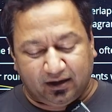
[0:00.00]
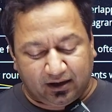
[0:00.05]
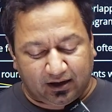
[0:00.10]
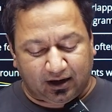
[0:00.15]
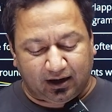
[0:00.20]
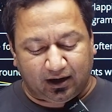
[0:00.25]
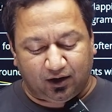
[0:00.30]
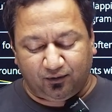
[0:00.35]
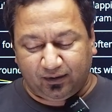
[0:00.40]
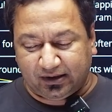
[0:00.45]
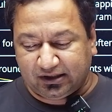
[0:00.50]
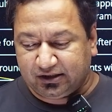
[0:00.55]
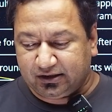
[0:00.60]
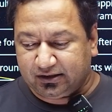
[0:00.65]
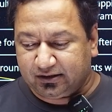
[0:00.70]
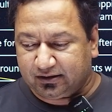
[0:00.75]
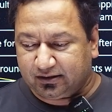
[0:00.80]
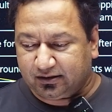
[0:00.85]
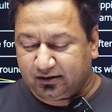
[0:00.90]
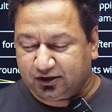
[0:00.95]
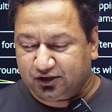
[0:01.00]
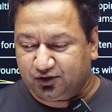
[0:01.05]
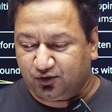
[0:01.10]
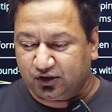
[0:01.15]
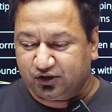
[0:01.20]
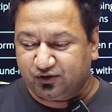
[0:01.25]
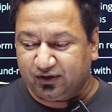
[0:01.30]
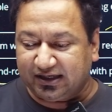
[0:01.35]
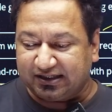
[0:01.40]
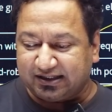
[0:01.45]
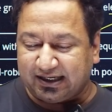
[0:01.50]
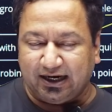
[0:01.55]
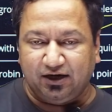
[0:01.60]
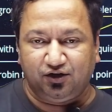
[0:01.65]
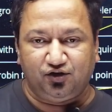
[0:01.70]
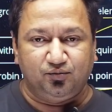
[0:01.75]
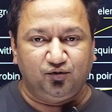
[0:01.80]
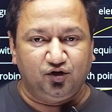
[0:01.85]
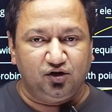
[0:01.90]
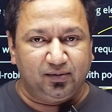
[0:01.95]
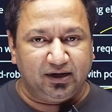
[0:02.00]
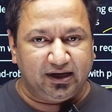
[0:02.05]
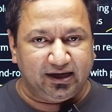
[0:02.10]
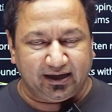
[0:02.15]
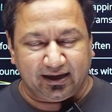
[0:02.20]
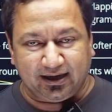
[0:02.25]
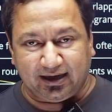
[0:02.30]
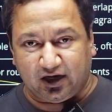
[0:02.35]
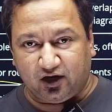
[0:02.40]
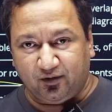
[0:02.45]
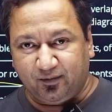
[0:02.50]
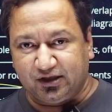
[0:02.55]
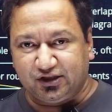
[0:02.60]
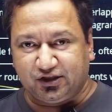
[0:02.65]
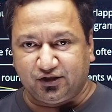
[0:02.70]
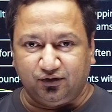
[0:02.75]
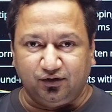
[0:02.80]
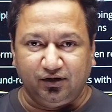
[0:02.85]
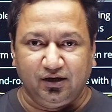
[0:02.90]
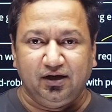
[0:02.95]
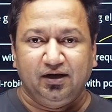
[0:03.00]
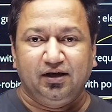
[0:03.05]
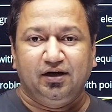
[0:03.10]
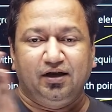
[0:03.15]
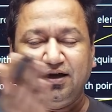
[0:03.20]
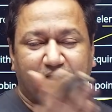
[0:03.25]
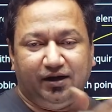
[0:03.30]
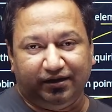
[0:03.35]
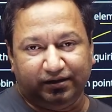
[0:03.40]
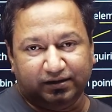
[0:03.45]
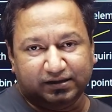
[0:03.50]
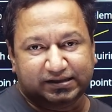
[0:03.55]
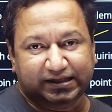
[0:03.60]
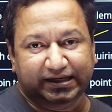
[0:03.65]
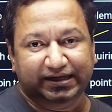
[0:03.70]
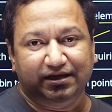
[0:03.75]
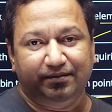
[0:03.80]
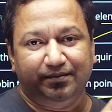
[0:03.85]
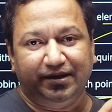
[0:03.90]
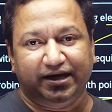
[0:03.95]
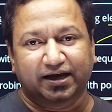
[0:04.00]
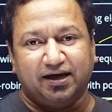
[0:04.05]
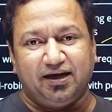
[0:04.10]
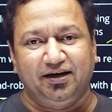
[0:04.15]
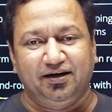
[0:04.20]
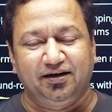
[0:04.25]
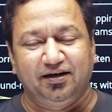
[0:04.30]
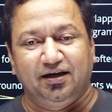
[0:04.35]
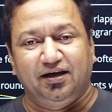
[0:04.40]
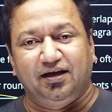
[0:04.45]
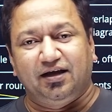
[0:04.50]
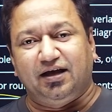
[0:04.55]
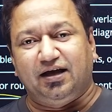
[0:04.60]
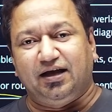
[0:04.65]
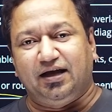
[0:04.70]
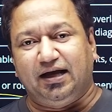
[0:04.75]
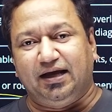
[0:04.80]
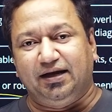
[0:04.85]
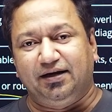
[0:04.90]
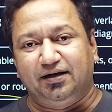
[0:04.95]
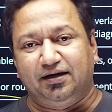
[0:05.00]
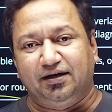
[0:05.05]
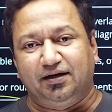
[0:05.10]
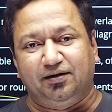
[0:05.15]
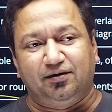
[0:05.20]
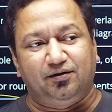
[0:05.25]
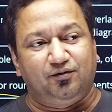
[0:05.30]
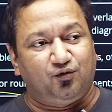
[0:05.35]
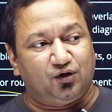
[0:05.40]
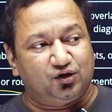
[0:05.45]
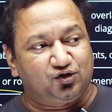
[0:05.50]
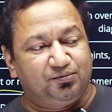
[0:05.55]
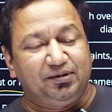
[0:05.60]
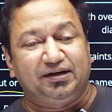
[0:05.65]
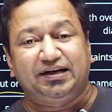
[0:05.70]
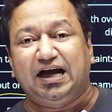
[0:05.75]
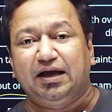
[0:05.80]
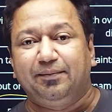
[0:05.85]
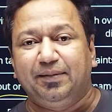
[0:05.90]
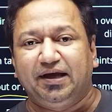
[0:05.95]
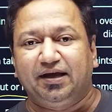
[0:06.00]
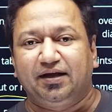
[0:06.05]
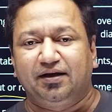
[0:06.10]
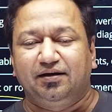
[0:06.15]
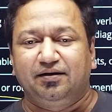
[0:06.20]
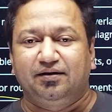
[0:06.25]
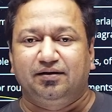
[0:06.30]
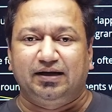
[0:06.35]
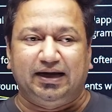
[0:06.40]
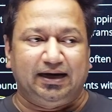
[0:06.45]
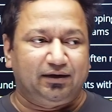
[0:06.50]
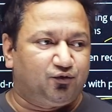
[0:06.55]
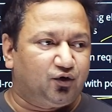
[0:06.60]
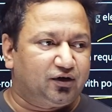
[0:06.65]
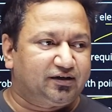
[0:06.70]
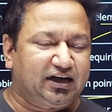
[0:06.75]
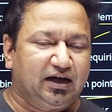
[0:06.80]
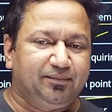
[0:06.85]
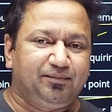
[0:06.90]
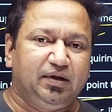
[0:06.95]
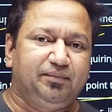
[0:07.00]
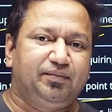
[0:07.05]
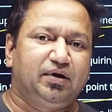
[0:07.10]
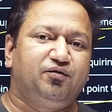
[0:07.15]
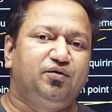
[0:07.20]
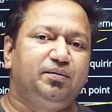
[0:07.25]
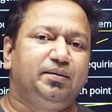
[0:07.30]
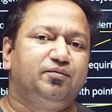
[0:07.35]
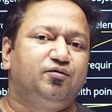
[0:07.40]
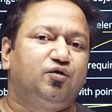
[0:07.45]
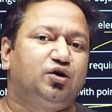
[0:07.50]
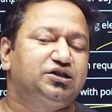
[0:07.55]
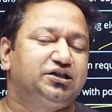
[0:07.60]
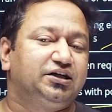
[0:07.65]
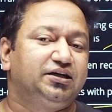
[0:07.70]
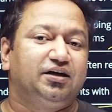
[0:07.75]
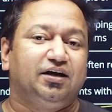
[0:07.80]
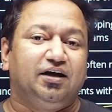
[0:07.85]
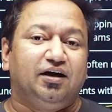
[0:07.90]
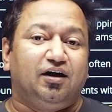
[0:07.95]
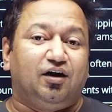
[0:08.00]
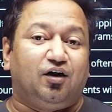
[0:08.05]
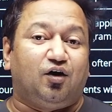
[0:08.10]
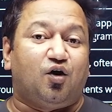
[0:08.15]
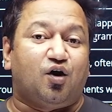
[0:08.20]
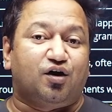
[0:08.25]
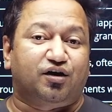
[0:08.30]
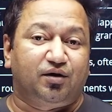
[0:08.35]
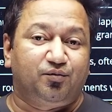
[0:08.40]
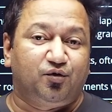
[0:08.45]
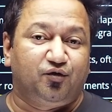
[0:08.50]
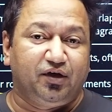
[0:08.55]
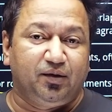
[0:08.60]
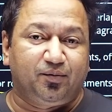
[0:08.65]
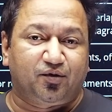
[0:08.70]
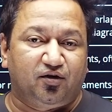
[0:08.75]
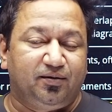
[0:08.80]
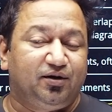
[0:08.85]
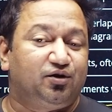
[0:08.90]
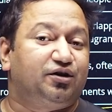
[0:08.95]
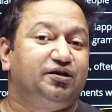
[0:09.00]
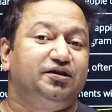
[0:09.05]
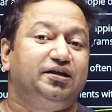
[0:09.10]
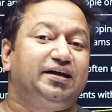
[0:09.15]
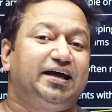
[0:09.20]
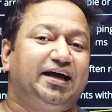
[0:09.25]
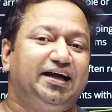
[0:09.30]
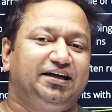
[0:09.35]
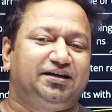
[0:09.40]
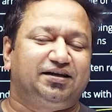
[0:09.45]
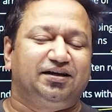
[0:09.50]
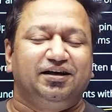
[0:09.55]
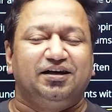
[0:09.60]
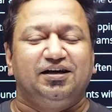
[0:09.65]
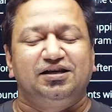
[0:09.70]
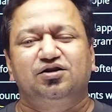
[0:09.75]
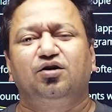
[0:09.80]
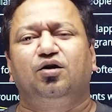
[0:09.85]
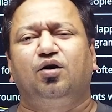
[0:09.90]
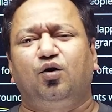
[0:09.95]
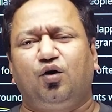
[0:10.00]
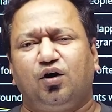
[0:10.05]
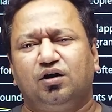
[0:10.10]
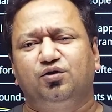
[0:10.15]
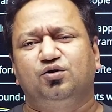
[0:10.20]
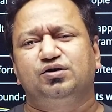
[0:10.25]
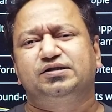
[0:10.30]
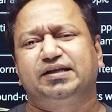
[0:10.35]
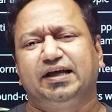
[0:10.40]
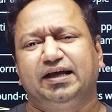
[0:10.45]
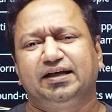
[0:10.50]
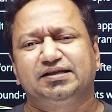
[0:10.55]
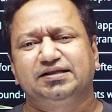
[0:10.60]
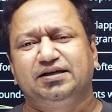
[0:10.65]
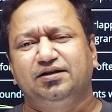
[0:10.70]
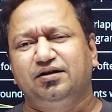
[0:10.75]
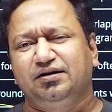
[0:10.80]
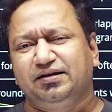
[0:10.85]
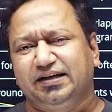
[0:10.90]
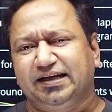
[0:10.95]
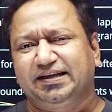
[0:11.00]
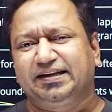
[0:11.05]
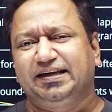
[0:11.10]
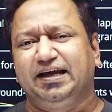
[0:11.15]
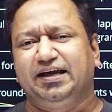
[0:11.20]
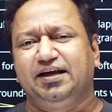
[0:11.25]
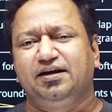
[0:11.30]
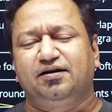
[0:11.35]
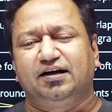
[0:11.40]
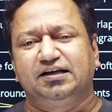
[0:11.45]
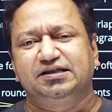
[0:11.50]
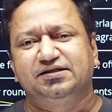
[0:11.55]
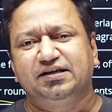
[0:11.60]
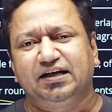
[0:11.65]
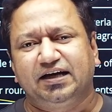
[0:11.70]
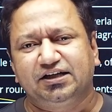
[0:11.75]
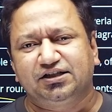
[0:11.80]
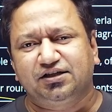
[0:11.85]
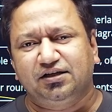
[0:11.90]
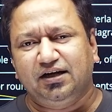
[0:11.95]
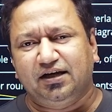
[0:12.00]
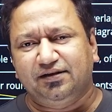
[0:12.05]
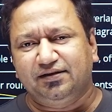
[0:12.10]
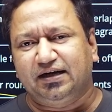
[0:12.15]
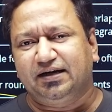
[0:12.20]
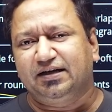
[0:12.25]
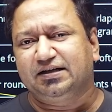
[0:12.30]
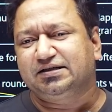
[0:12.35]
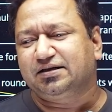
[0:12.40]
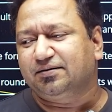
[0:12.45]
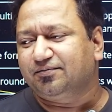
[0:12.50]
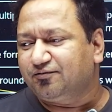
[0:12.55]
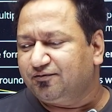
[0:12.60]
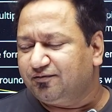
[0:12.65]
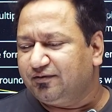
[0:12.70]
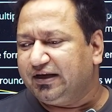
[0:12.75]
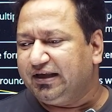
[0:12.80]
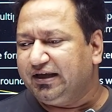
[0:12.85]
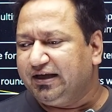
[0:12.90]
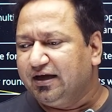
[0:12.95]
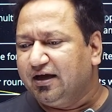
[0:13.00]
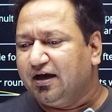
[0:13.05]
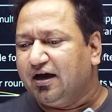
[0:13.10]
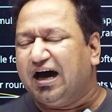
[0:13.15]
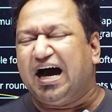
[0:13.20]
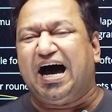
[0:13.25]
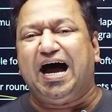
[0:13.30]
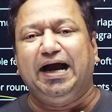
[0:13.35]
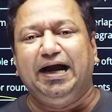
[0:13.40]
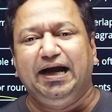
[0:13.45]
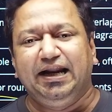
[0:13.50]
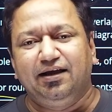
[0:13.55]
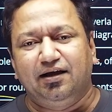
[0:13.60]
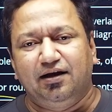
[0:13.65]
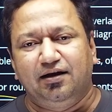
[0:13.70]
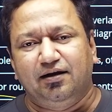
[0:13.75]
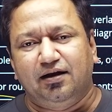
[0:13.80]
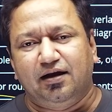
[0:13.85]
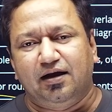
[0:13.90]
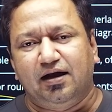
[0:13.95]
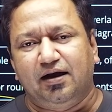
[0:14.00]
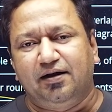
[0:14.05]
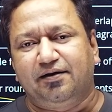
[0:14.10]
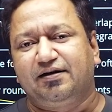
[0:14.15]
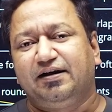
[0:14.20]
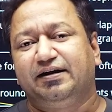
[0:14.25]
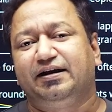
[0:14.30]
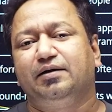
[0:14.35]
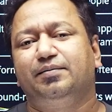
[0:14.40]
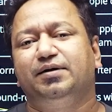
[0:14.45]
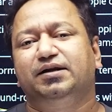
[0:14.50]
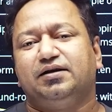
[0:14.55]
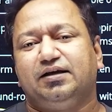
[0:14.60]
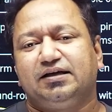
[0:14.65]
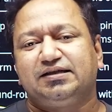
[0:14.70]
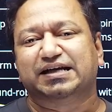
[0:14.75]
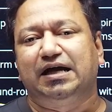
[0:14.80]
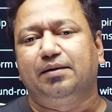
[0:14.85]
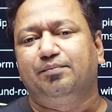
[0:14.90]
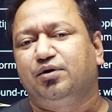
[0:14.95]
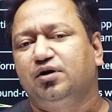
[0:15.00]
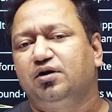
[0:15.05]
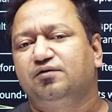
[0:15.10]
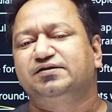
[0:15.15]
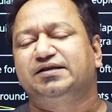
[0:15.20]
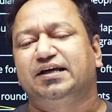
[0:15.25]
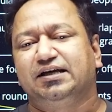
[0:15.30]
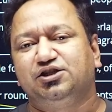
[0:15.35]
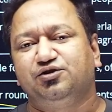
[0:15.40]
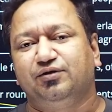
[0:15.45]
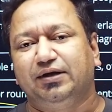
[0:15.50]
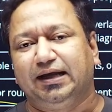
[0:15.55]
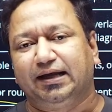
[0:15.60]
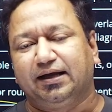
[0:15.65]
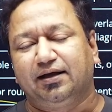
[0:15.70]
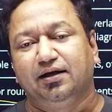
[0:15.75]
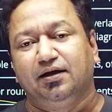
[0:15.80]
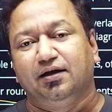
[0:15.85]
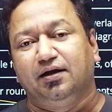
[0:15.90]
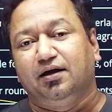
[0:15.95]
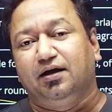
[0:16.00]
How much shows you'll assign to Bhulbhulaiya, how much to Singham Again, and what should be timing, at what time people would be watching a horror movie, probably not in the night. So all those things, you know, they take in consideration, and that is a very ideal and relatable example of scheduling.